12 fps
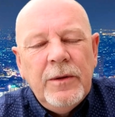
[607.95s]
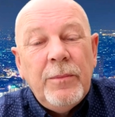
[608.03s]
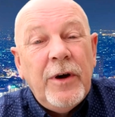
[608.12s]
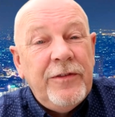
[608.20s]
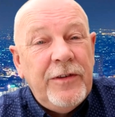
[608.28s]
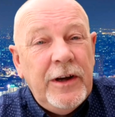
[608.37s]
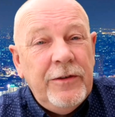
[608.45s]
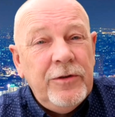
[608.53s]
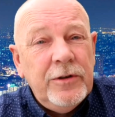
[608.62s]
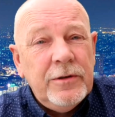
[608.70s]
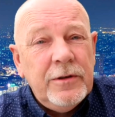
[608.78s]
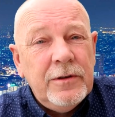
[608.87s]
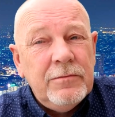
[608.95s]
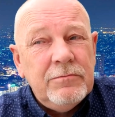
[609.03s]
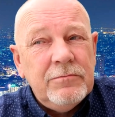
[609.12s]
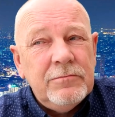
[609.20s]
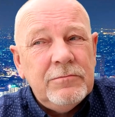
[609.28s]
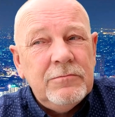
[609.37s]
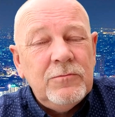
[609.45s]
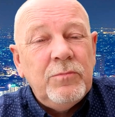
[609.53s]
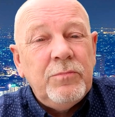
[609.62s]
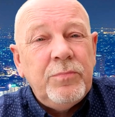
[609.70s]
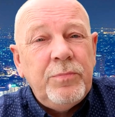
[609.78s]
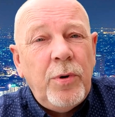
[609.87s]
My favourite,
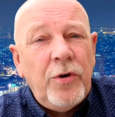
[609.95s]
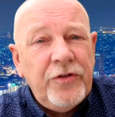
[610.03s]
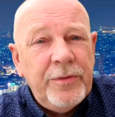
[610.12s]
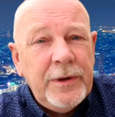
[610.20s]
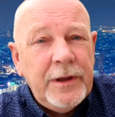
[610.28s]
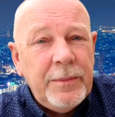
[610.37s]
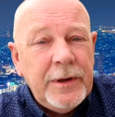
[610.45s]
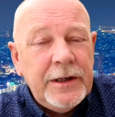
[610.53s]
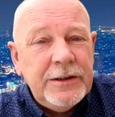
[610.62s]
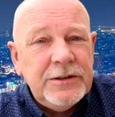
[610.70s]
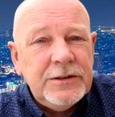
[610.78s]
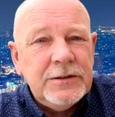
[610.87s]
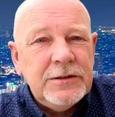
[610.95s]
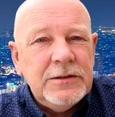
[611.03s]
possibly the biggest,